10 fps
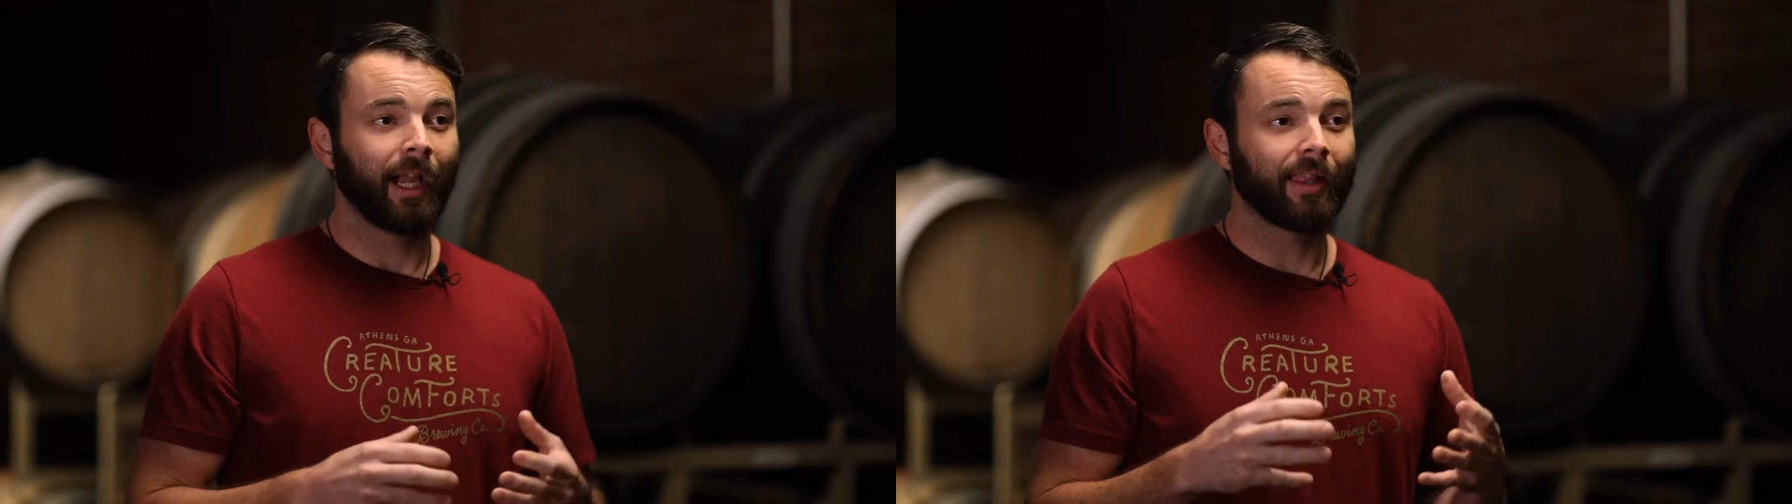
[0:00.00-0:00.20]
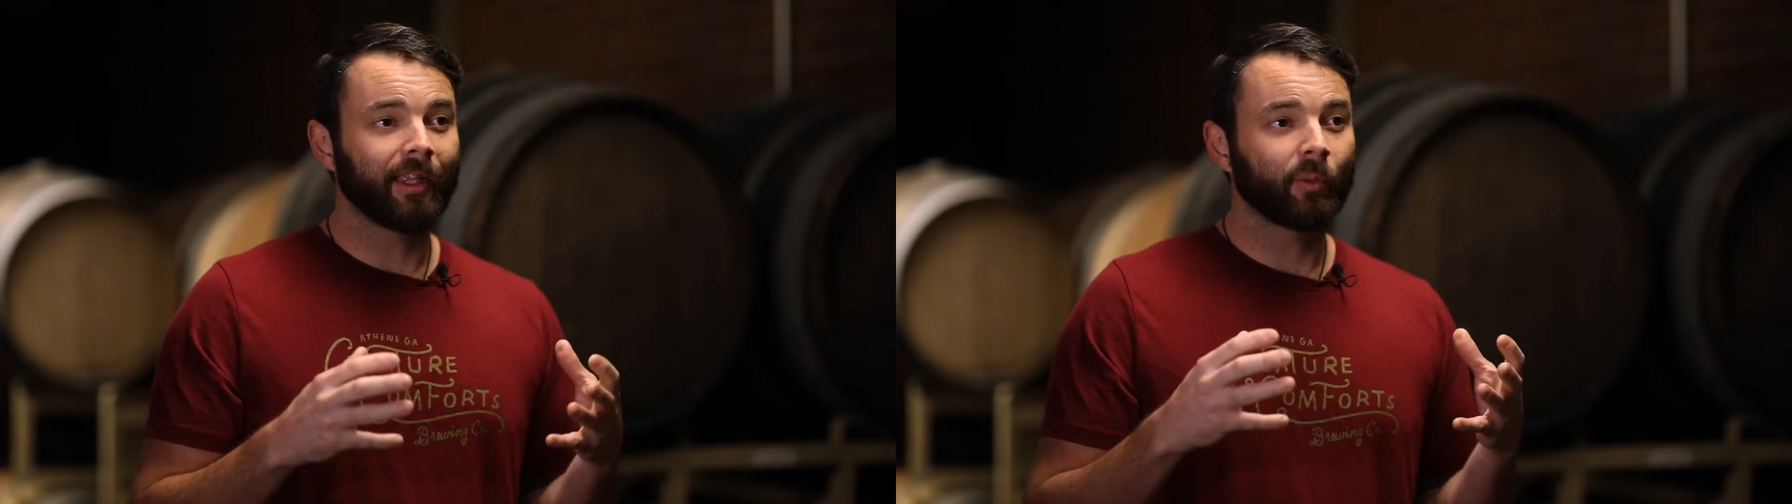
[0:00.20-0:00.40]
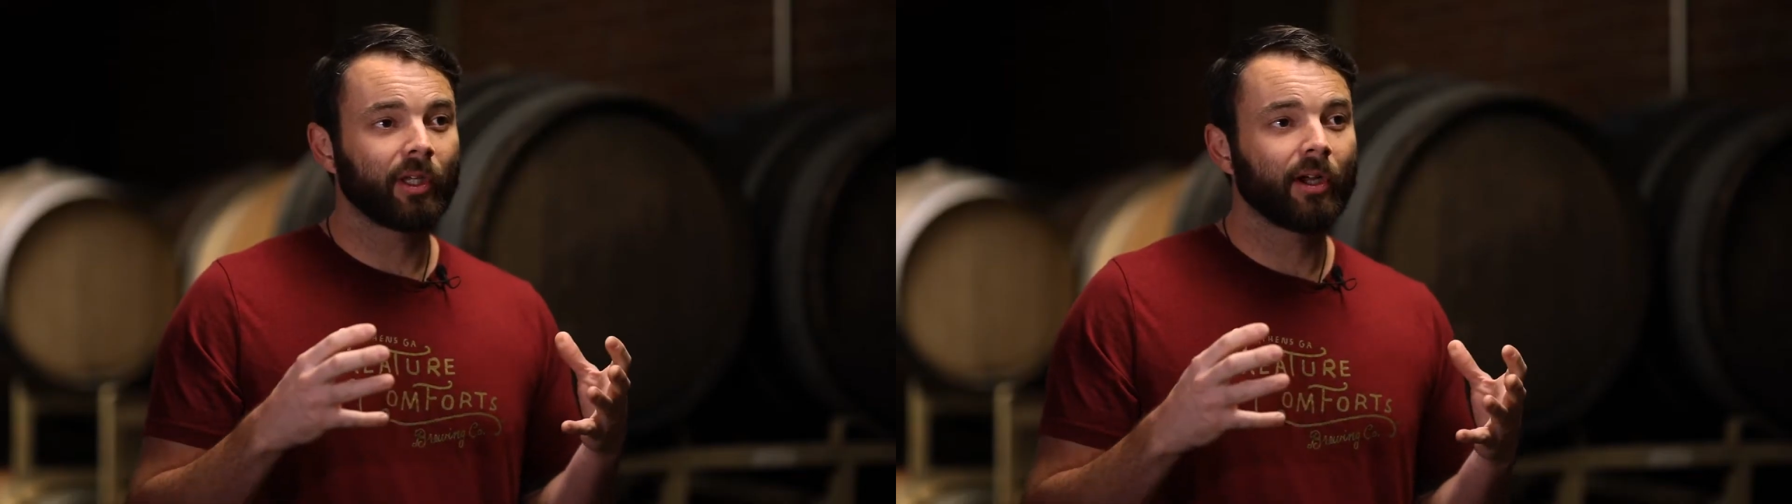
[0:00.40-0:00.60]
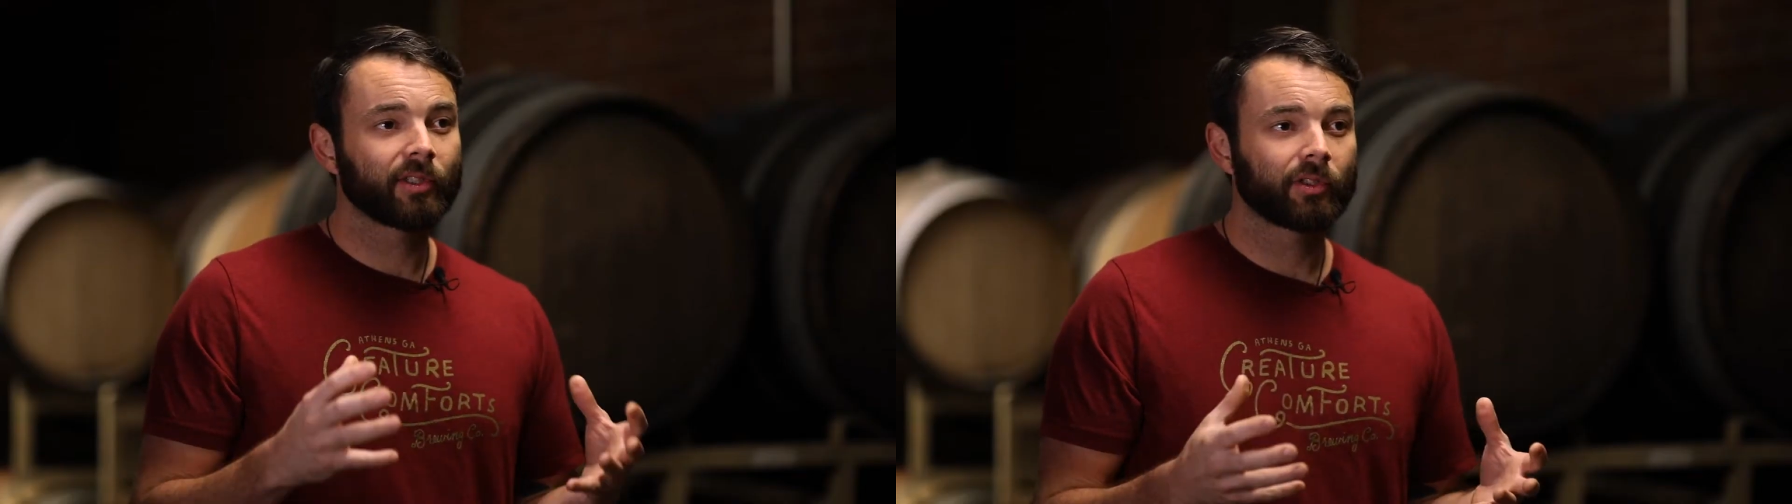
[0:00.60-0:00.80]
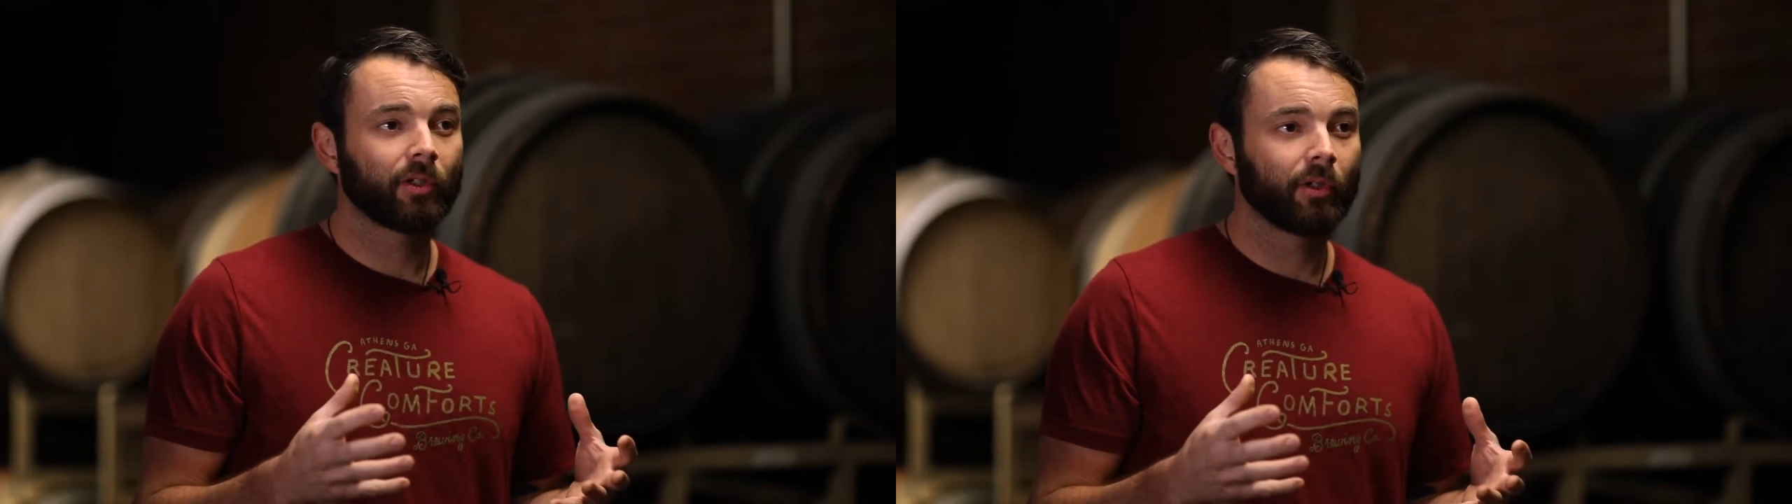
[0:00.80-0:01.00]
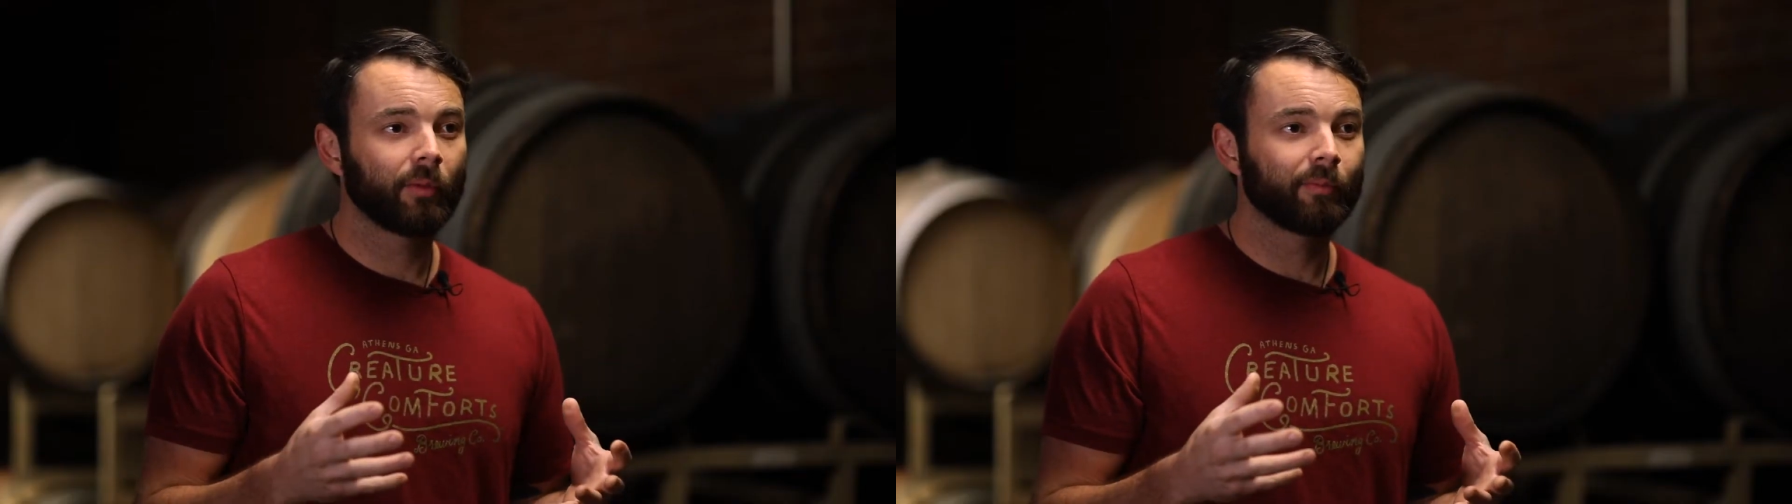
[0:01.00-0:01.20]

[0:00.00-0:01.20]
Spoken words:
And then we also